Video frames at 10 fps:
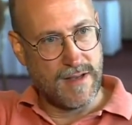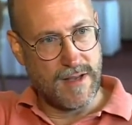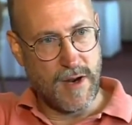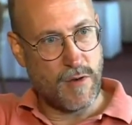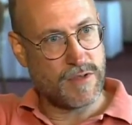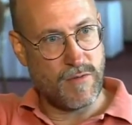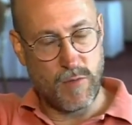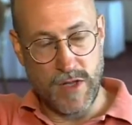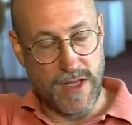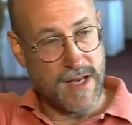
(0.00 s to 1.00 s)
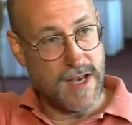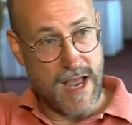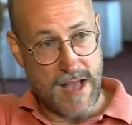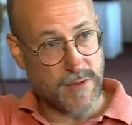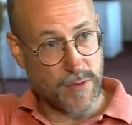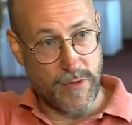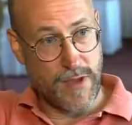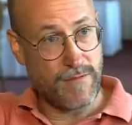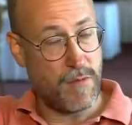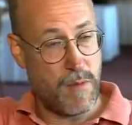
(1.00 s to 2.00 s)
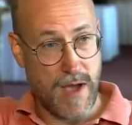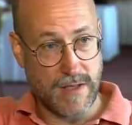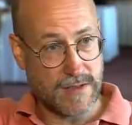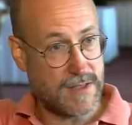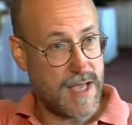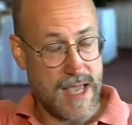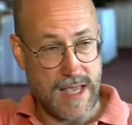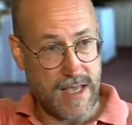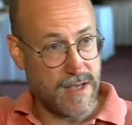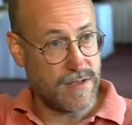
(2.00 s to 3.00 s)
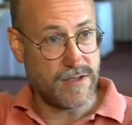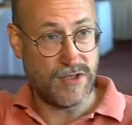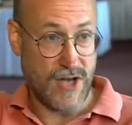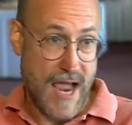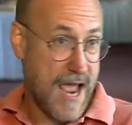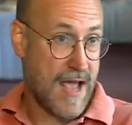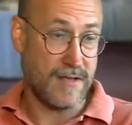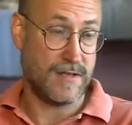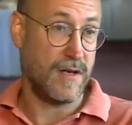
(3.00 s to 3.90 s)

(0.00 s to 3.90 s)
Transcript: You know, it was a really natural thing for Miles to take his jazz,